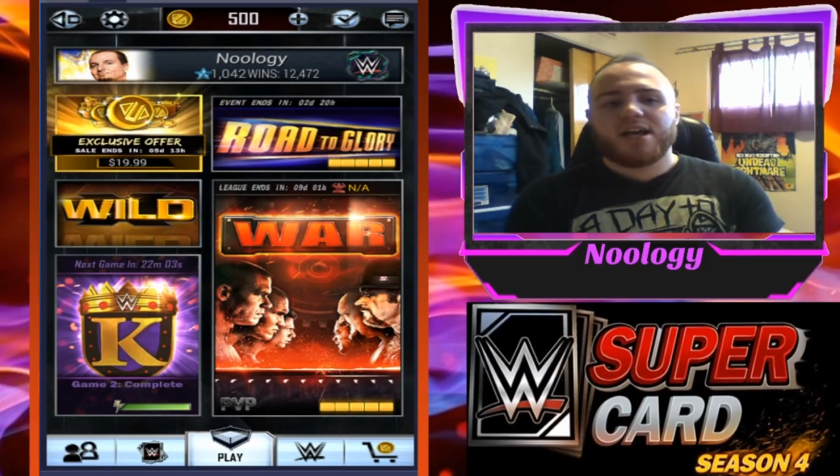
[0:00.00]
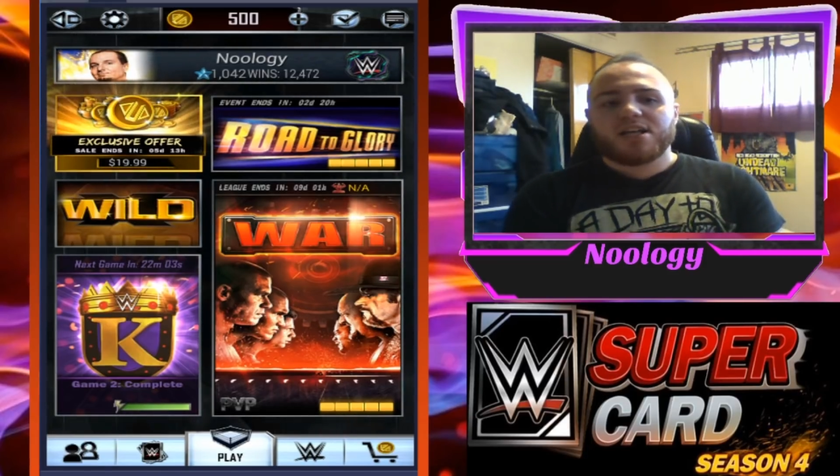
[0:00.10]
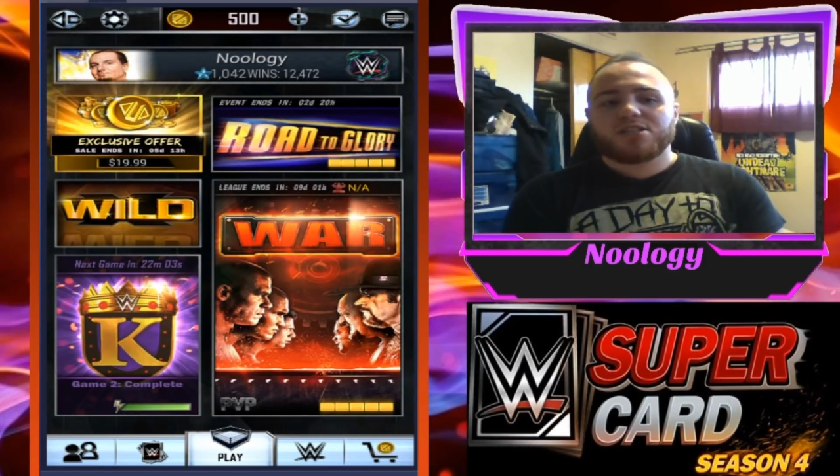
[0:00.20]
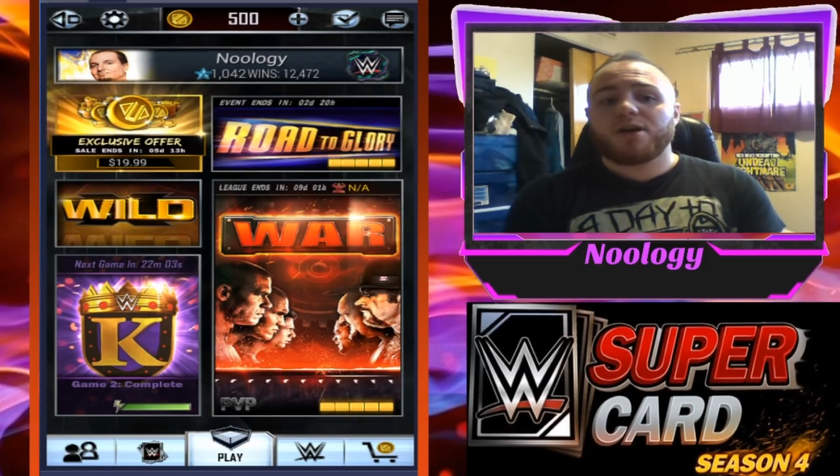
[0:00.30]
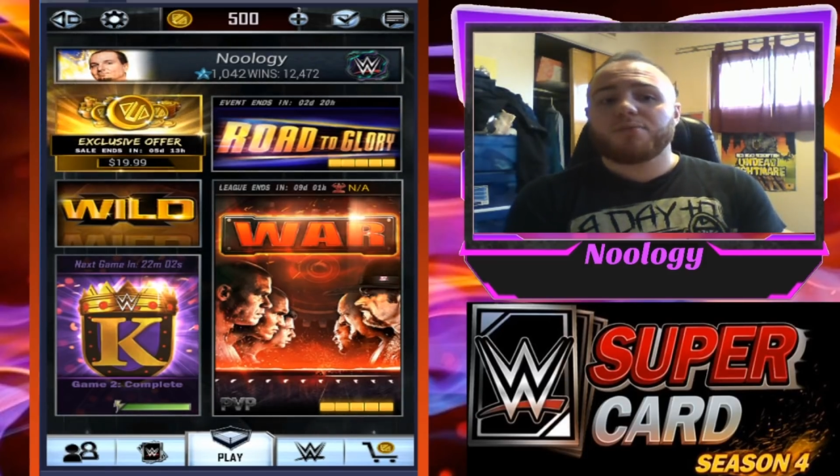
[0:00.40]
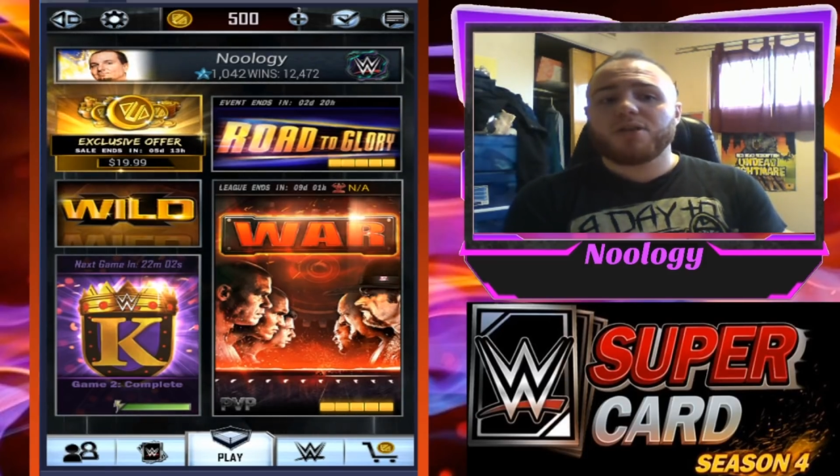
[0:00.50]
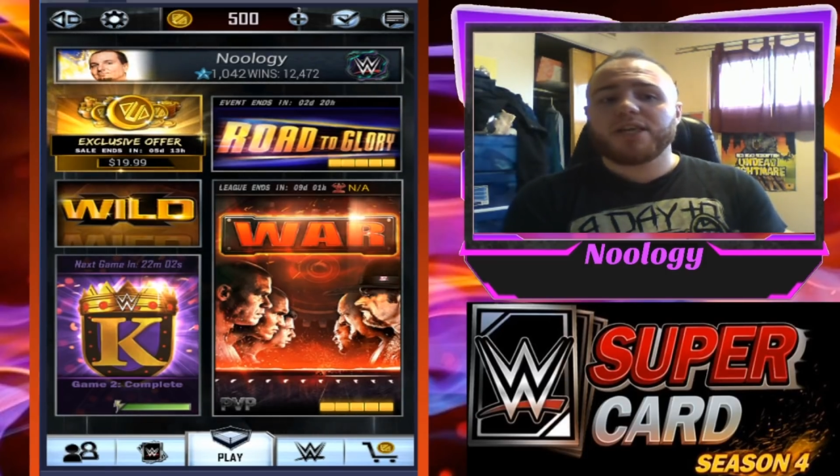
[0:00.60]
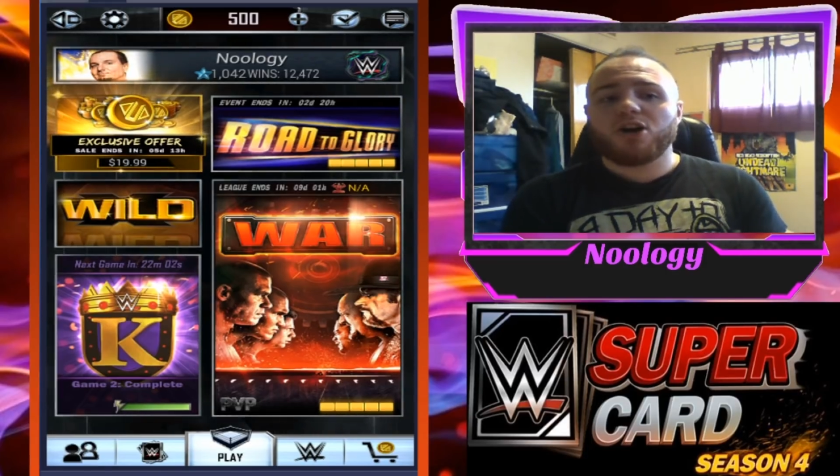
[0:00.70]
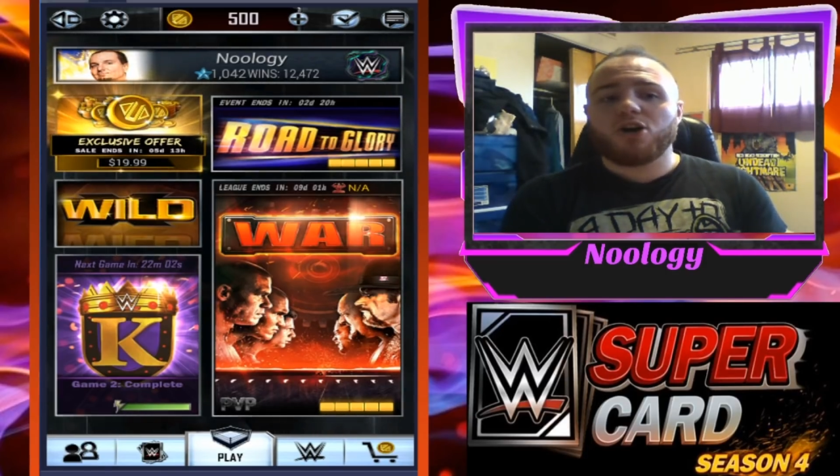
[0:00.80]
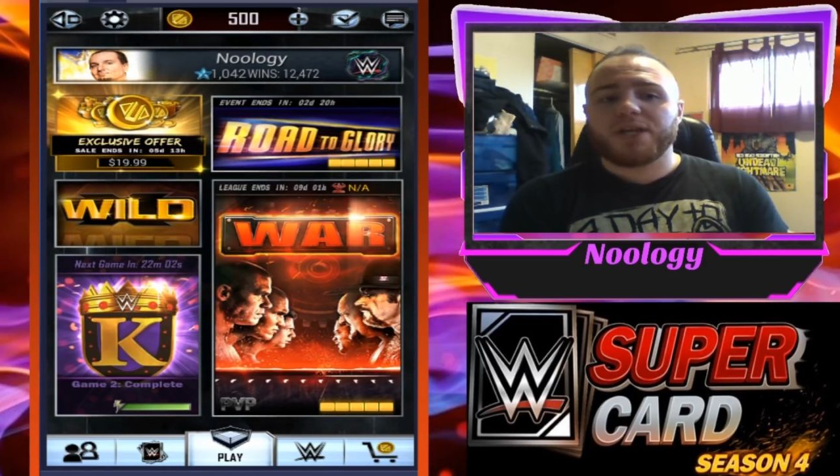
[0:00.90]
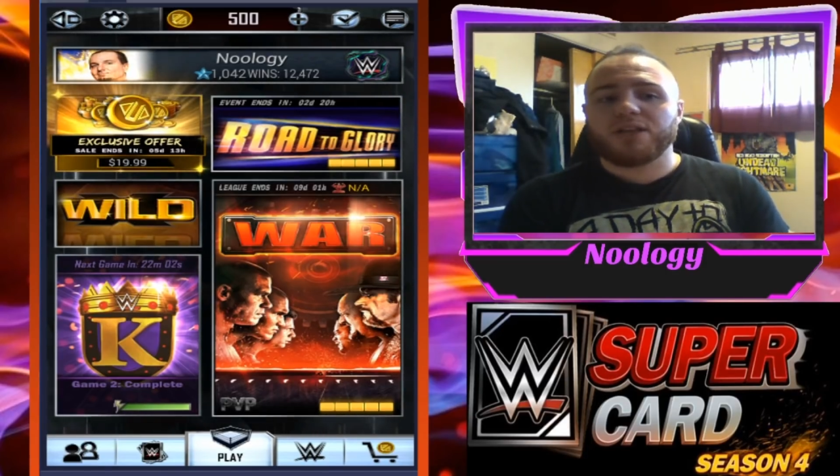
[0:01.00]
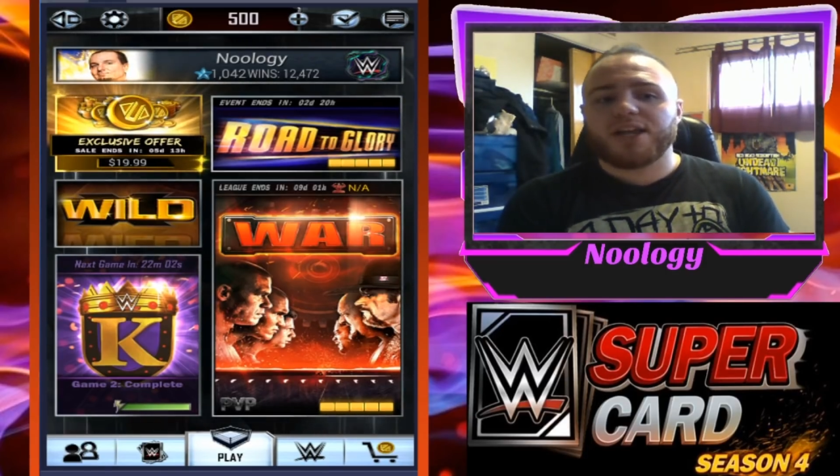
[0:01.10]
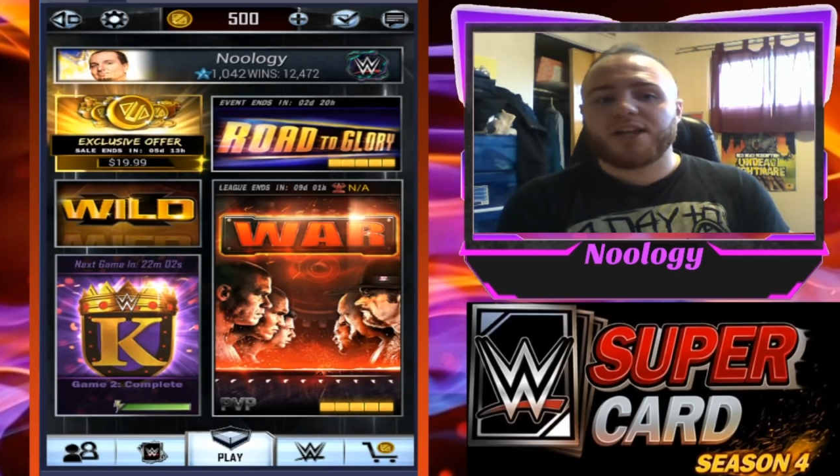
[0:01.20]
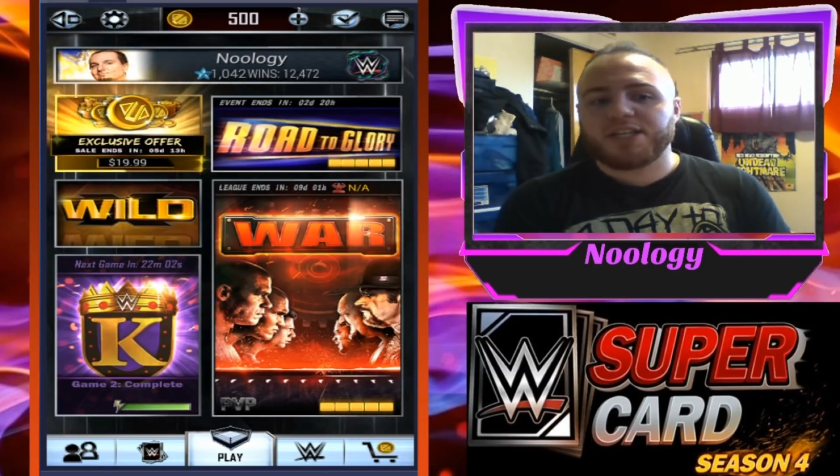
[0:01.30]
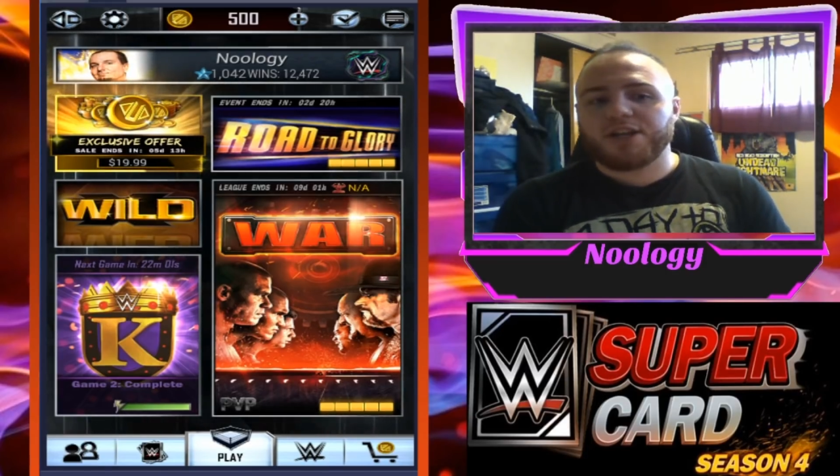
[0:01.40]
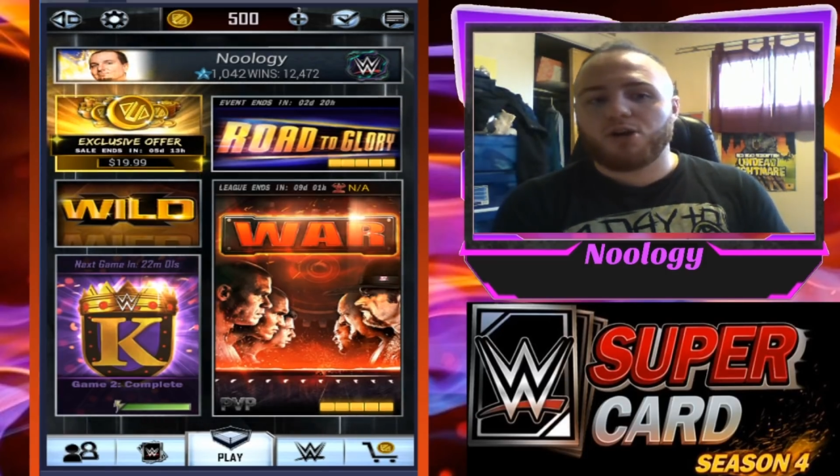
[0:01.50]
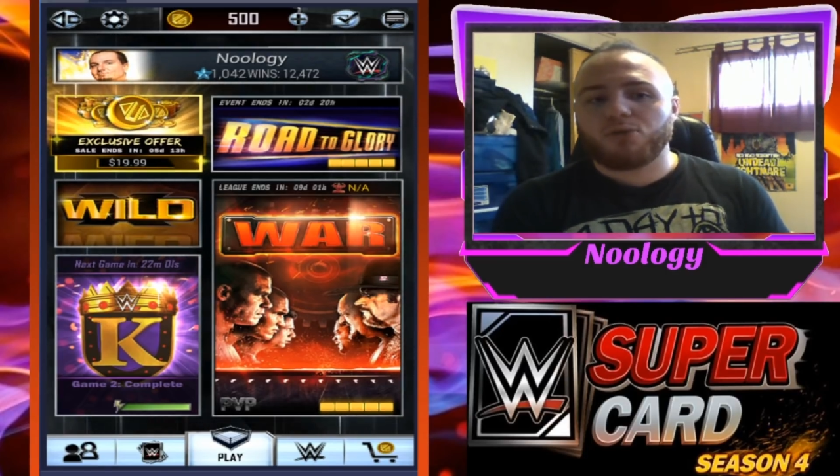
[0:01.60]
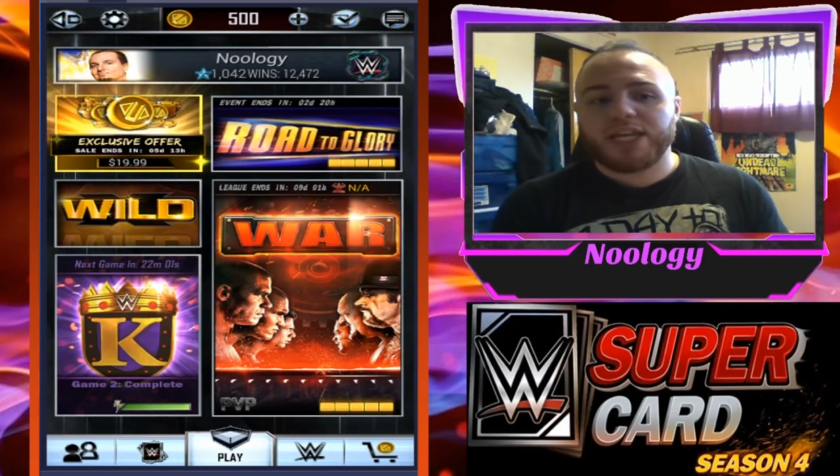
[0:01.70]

So I really hope they let us, you know,